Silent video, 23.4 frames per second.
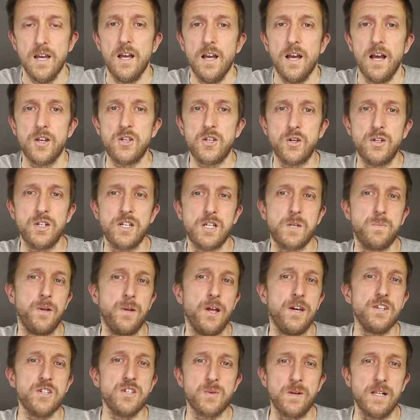I should
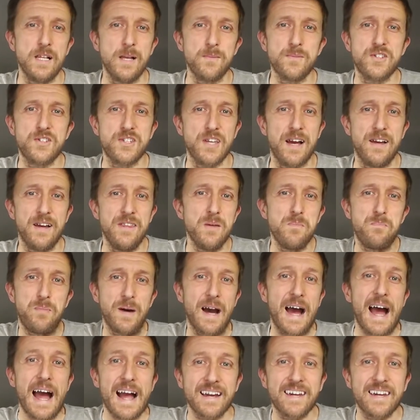explain as well, I'm sat in the
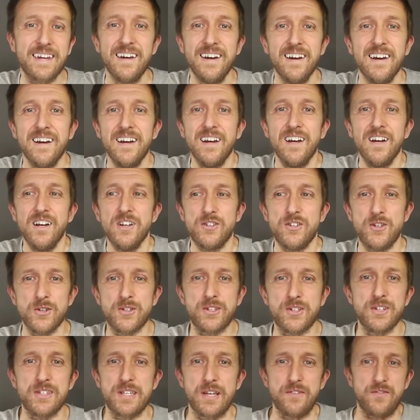back,
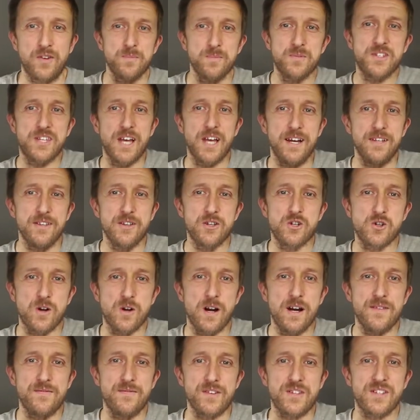just because if I'm sat in the
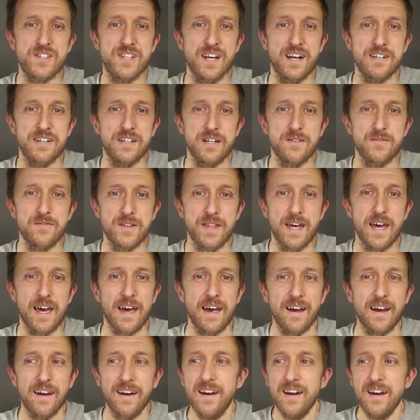driver's side over
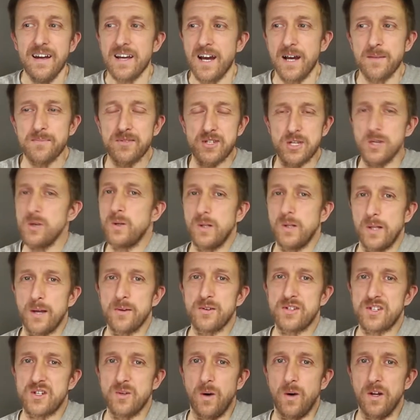there, I'm too
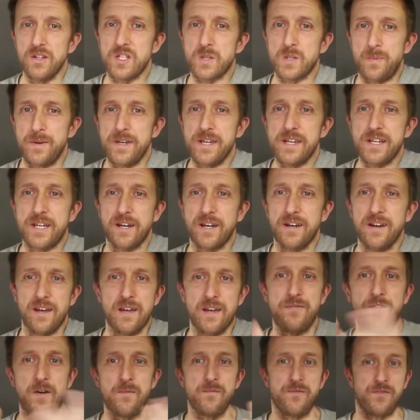close to one speaker.
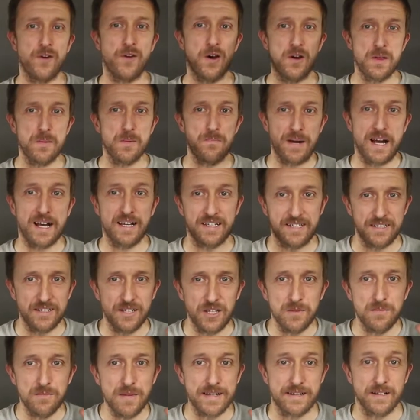If I'm further back and in
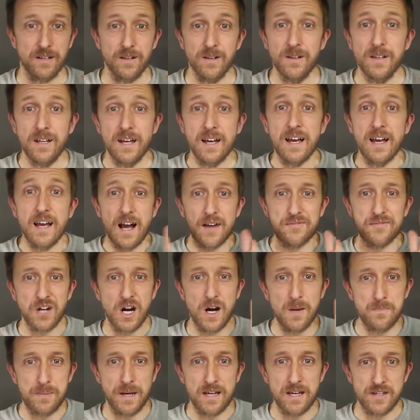the middle, I've
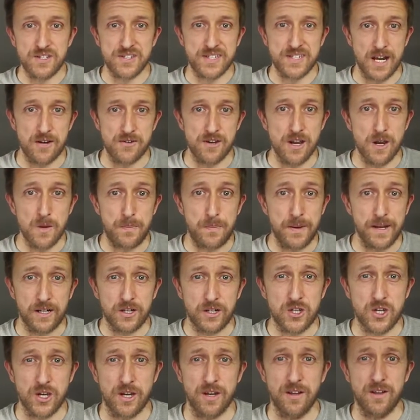got a better stereo
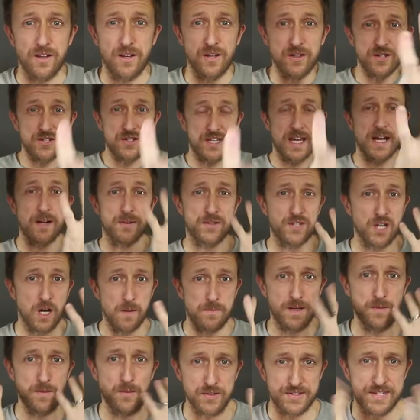picture and the sound's got a
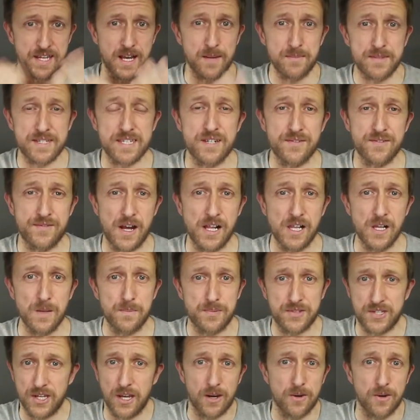bit more time to develop,
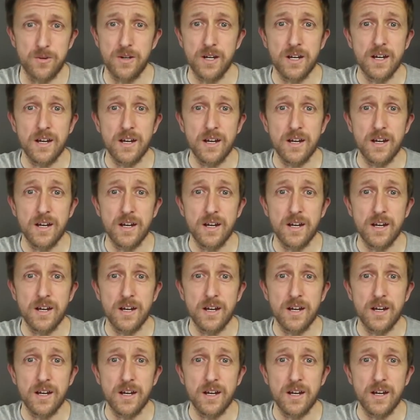so